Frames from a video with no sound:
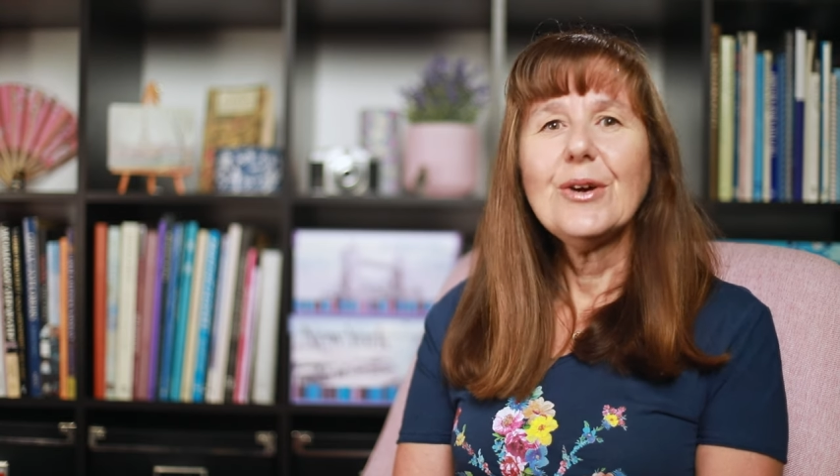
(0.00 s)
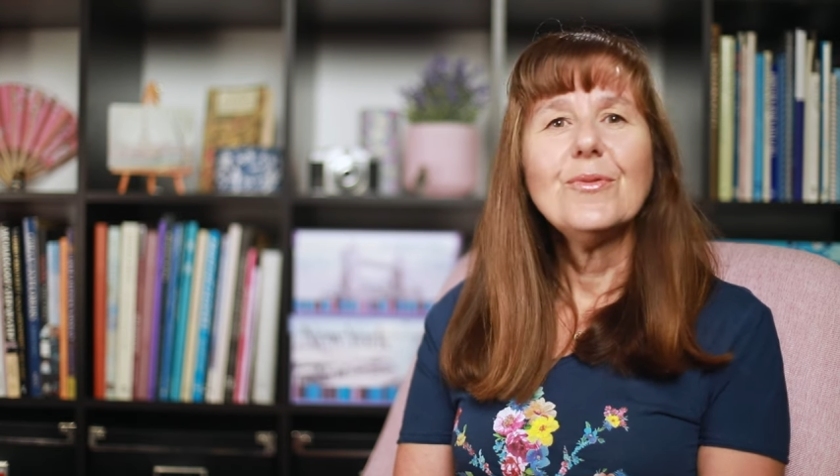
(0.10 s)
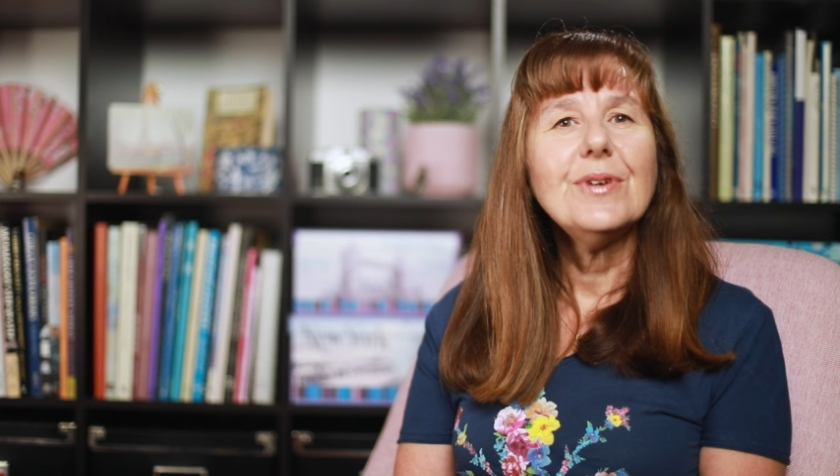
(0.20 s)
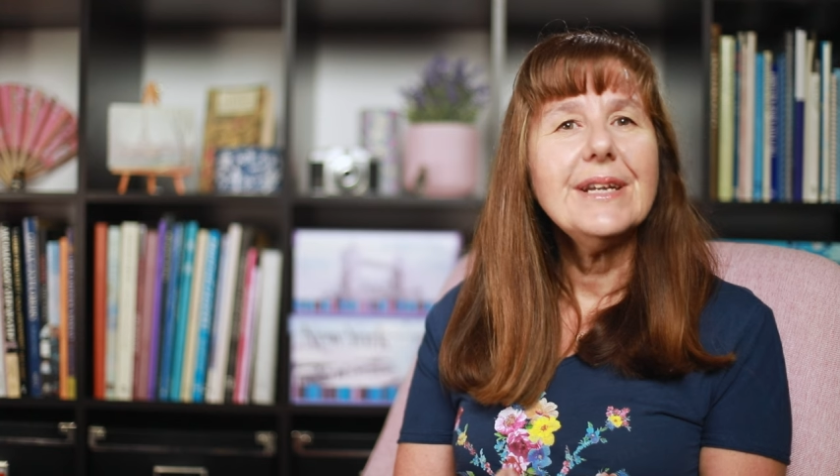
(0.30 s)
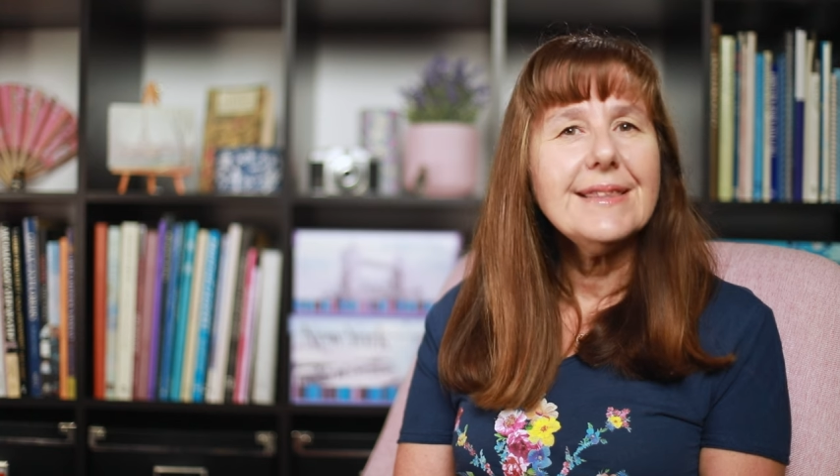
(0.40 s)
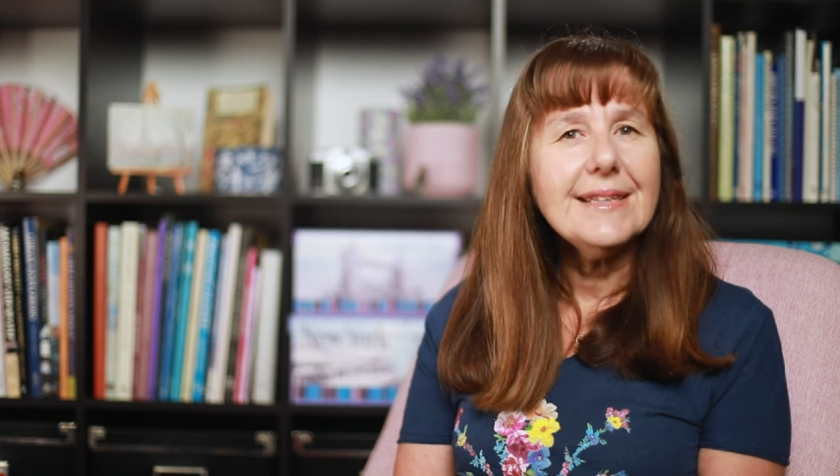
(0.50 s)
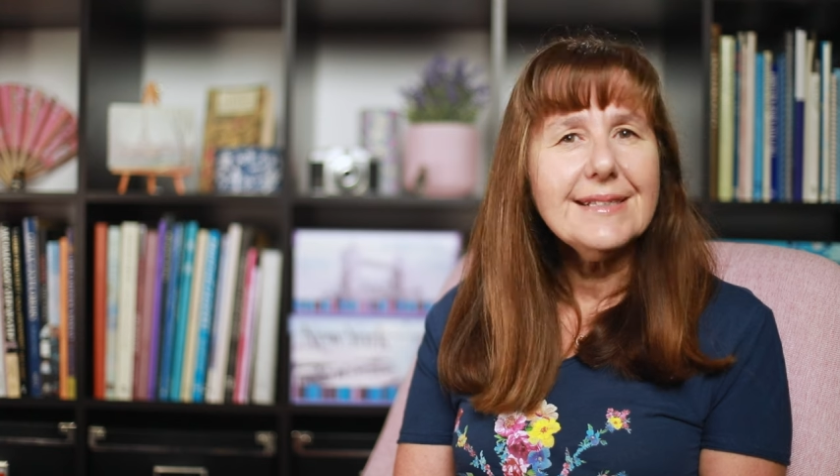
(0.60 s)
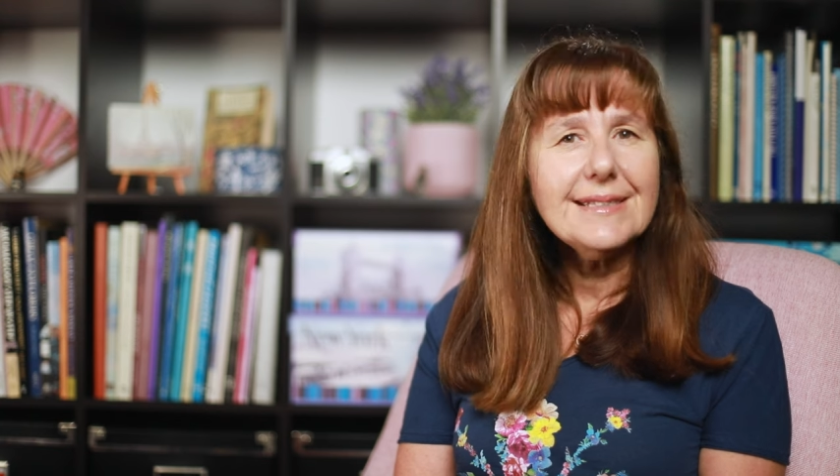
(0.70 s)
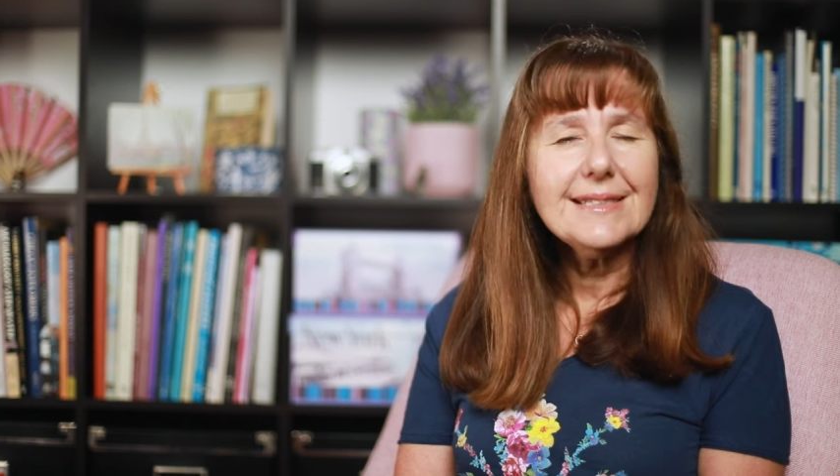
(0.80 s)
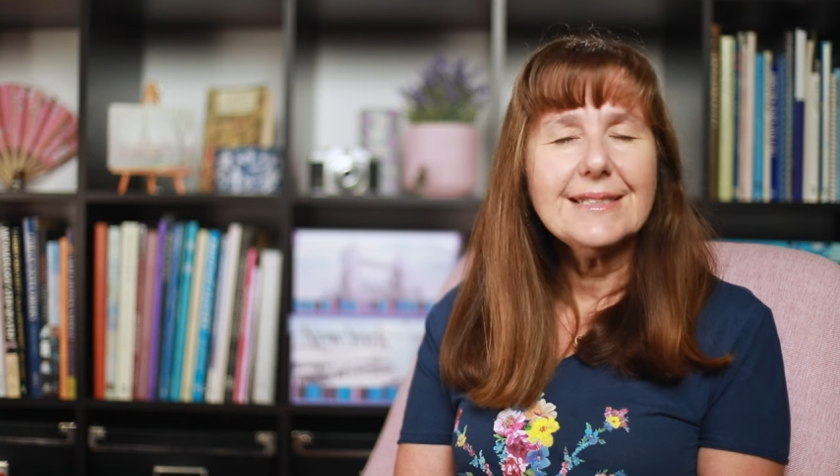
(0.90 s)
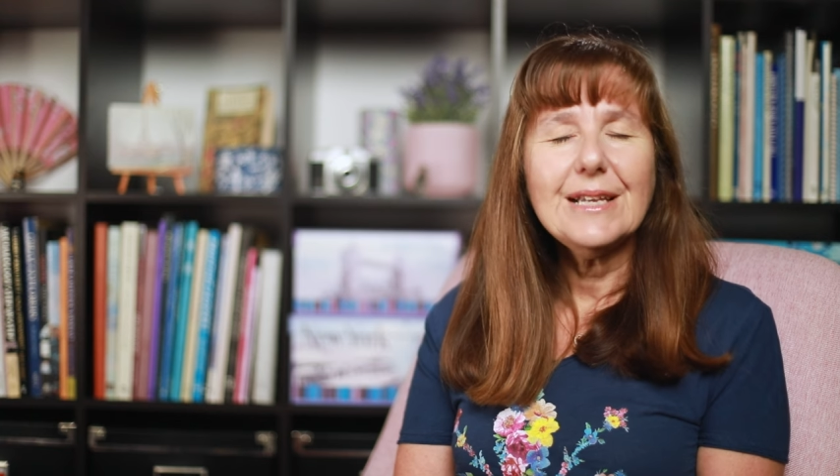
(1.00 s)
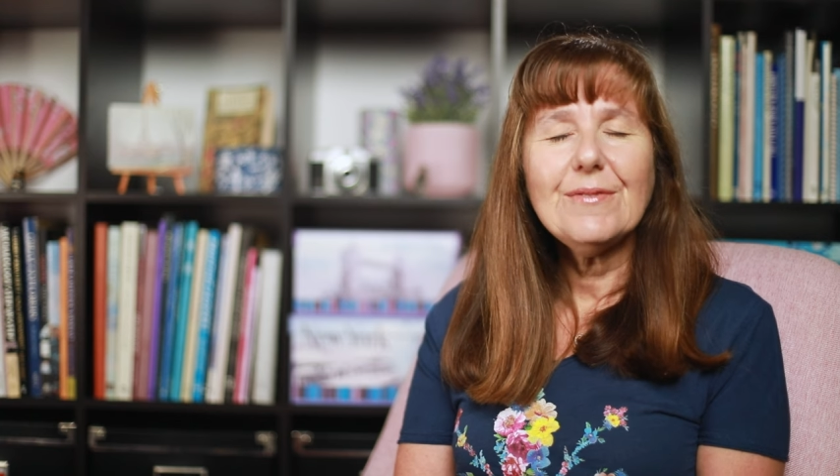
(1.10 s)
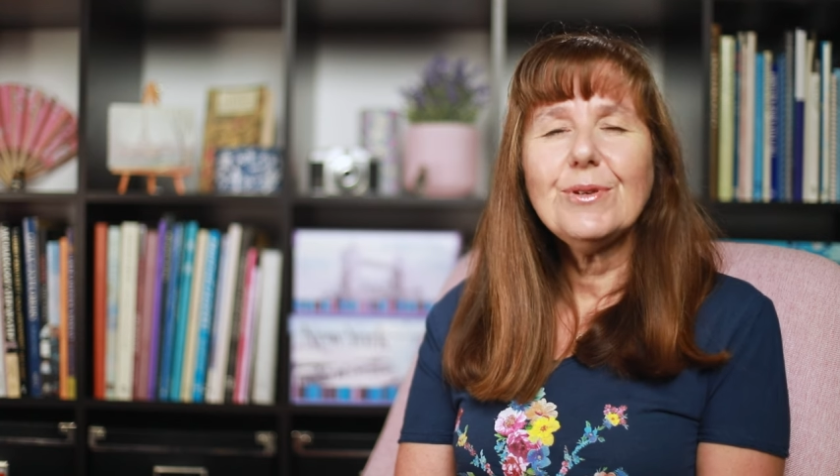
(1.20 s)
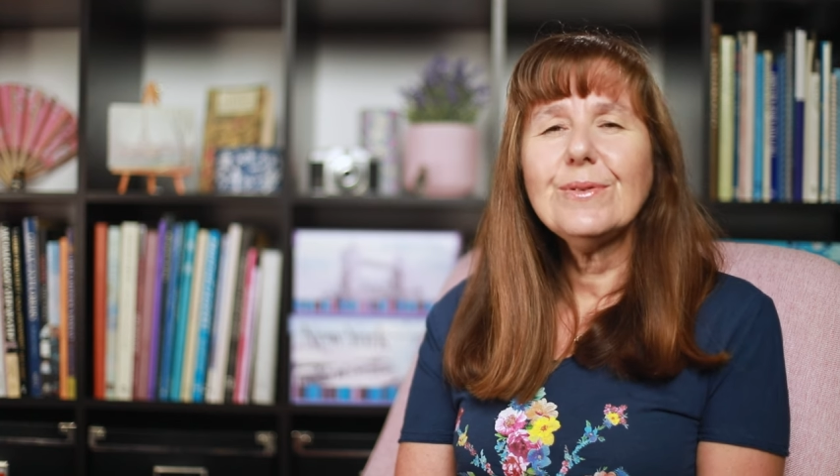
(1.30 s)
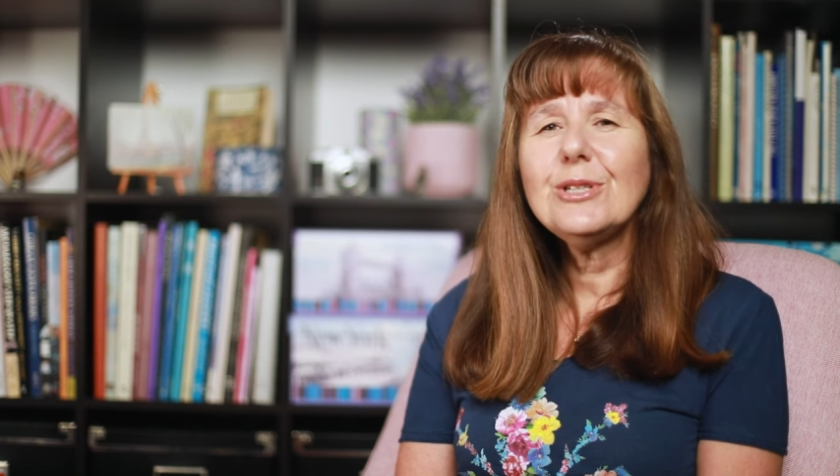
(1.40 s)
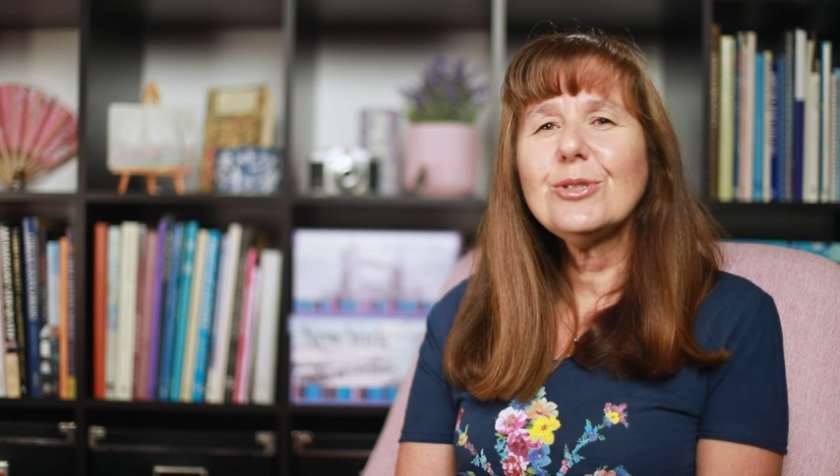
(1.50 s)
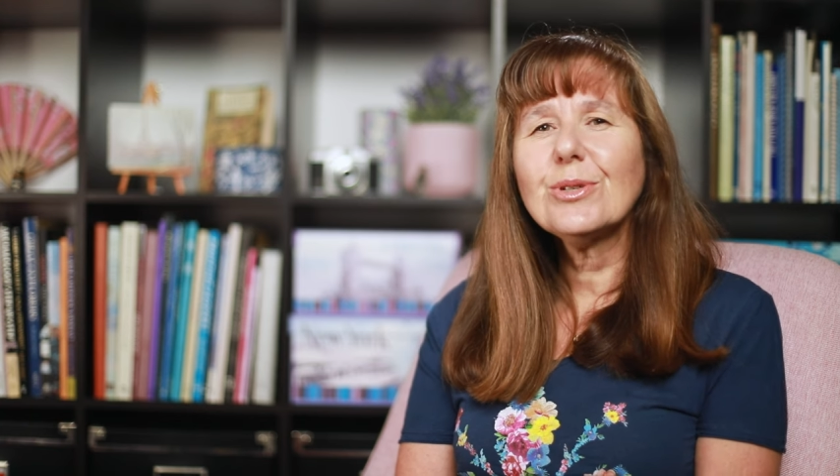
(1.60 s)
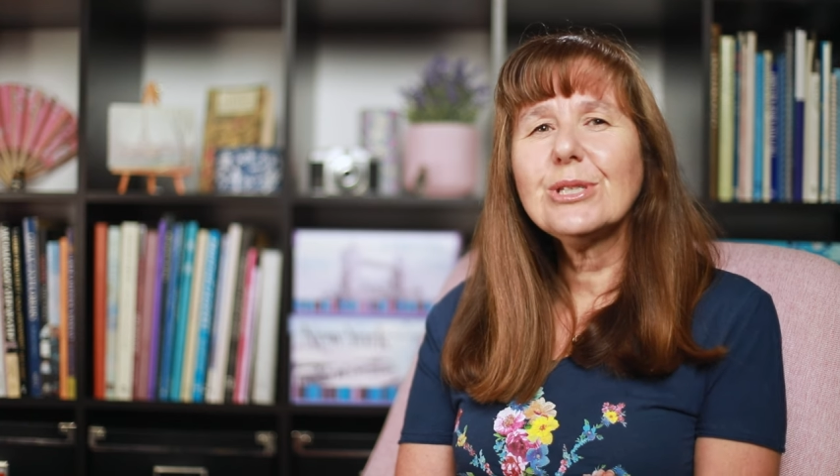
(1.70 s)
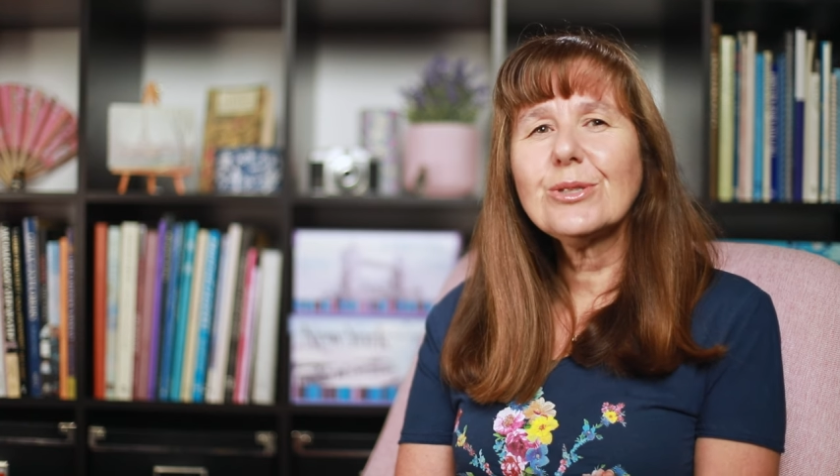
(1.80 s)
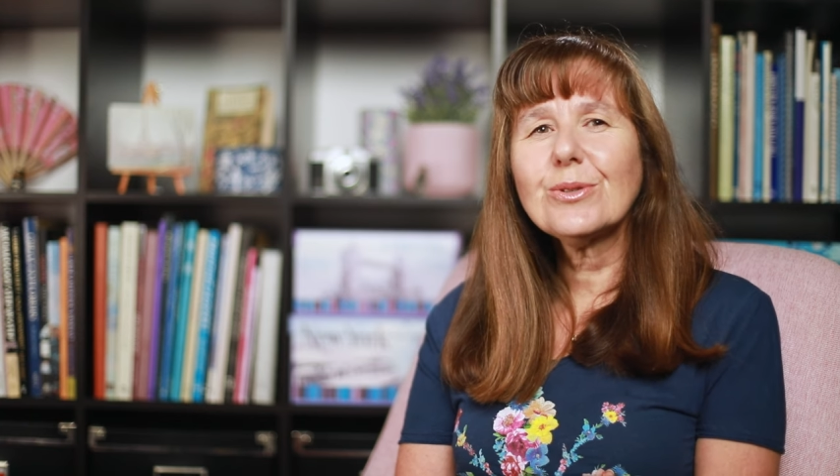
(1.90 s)
Read this if you
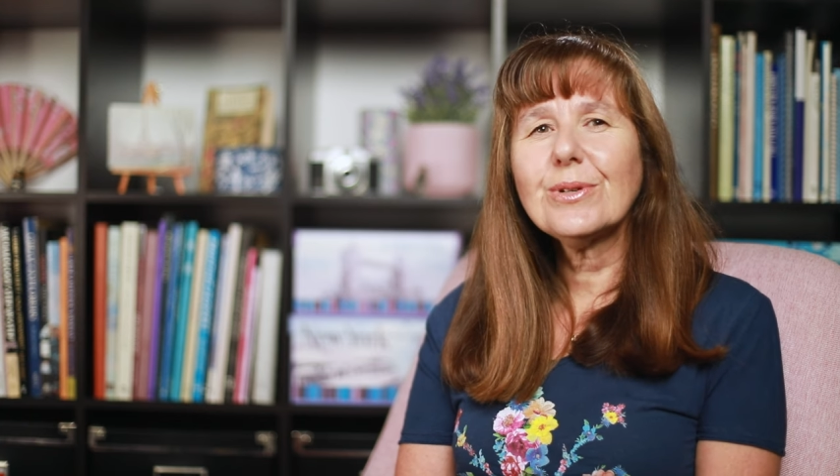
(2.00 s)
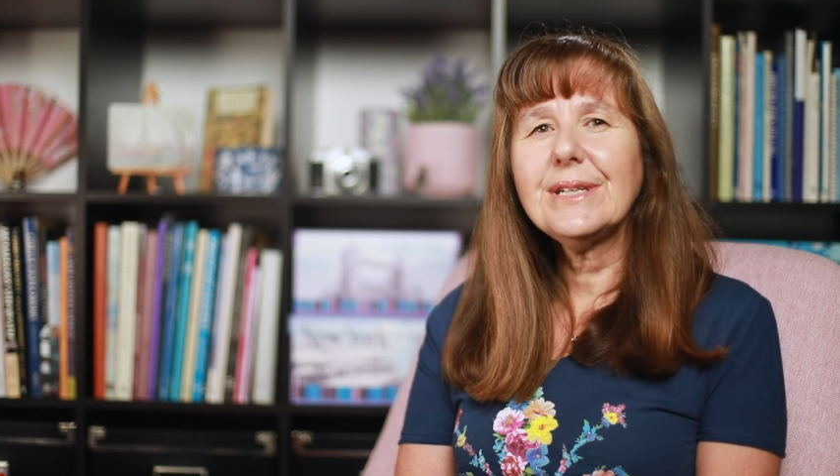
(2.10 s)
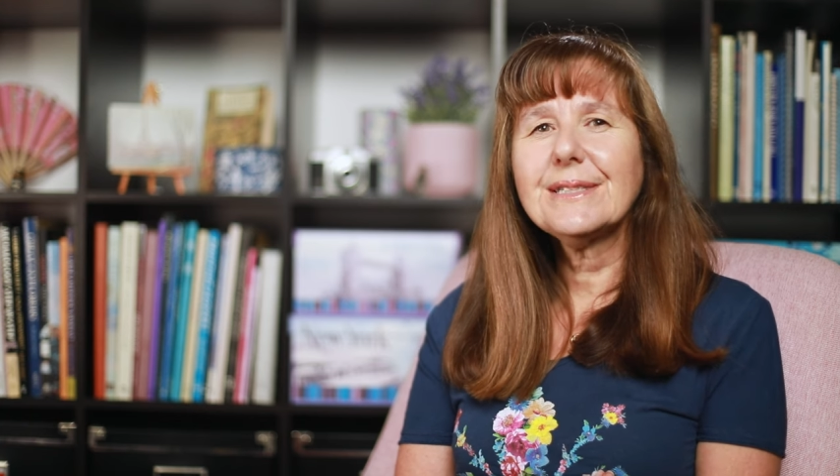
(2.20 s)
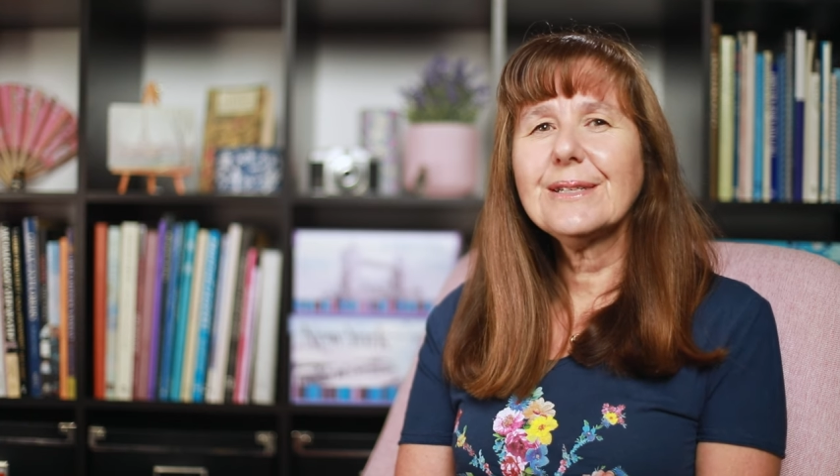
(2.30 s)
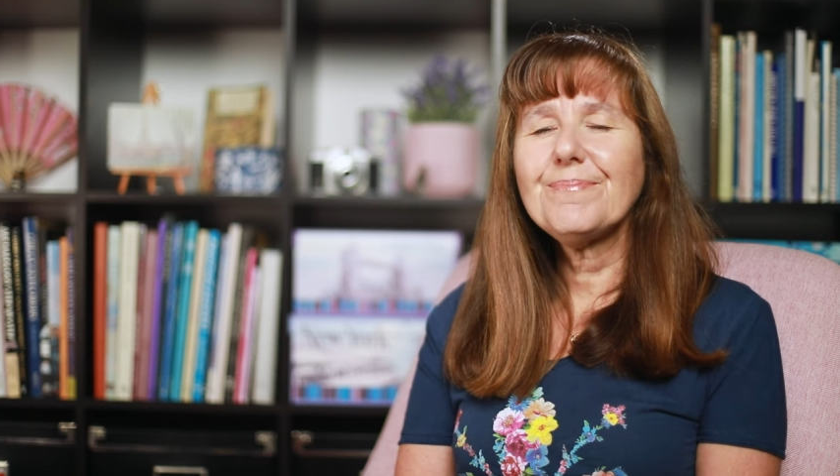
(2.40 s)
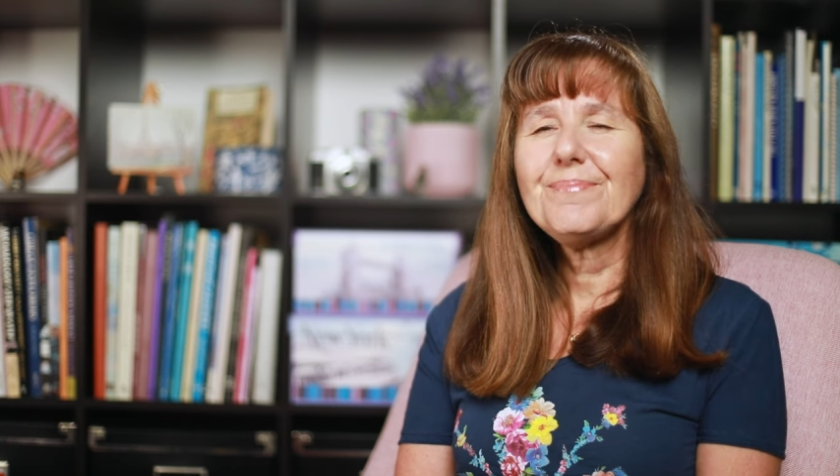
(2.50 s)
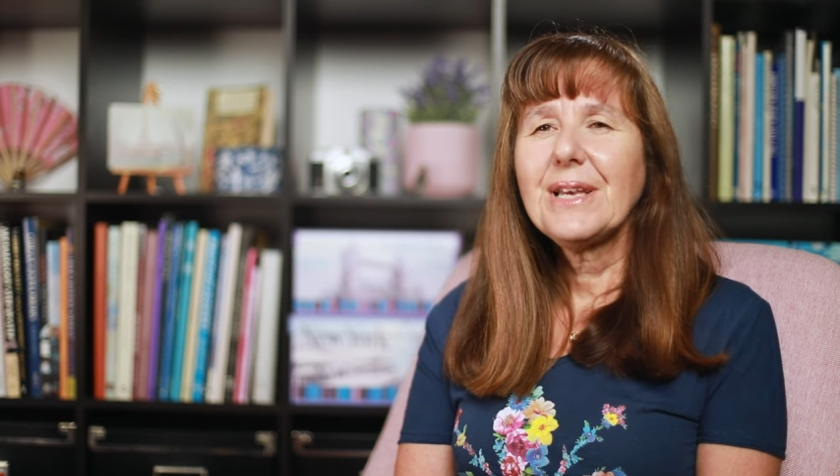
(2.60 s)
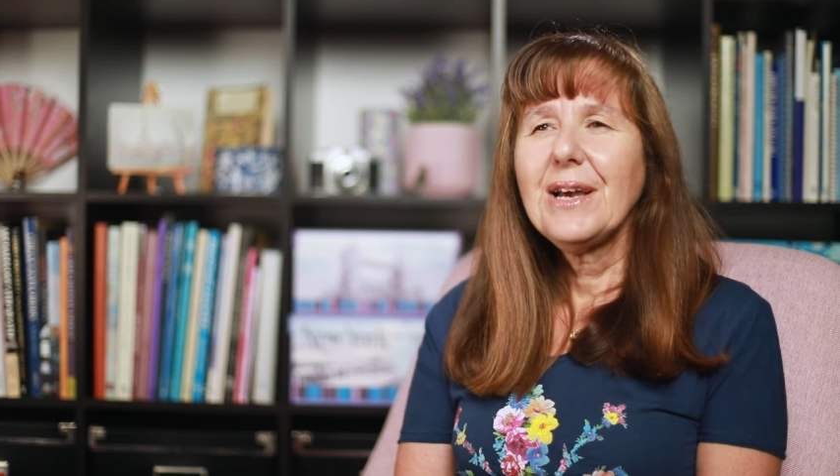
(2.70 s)
enjoy stories that